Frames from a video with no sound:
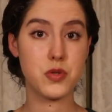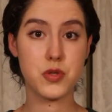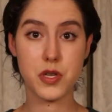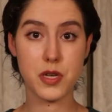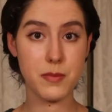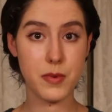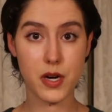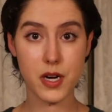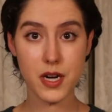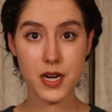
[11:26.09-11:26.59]
tree
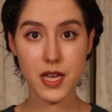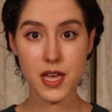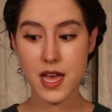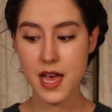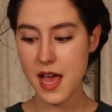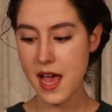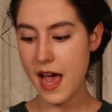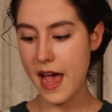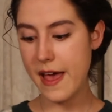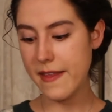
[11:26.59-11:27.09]
bark
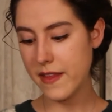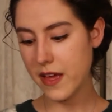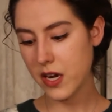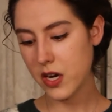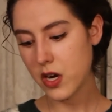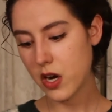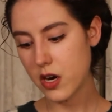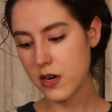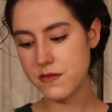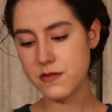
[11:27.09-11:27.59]
and then
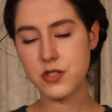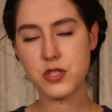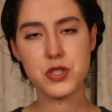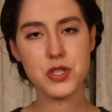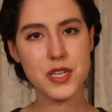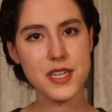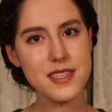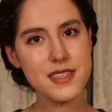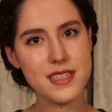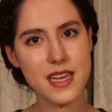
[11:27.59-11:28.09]
carves
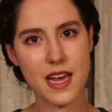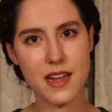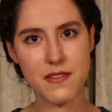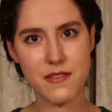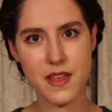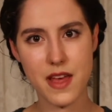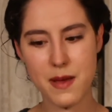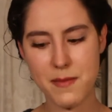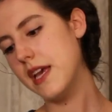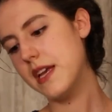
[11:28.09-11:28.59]
trees out of
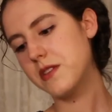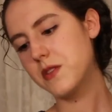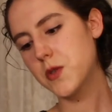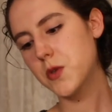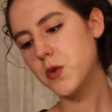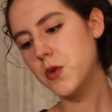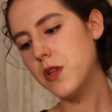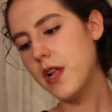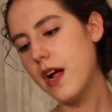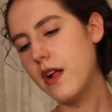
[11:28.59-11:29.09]
them. It's
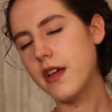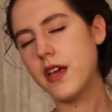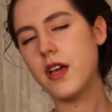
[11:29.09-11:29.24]
cool how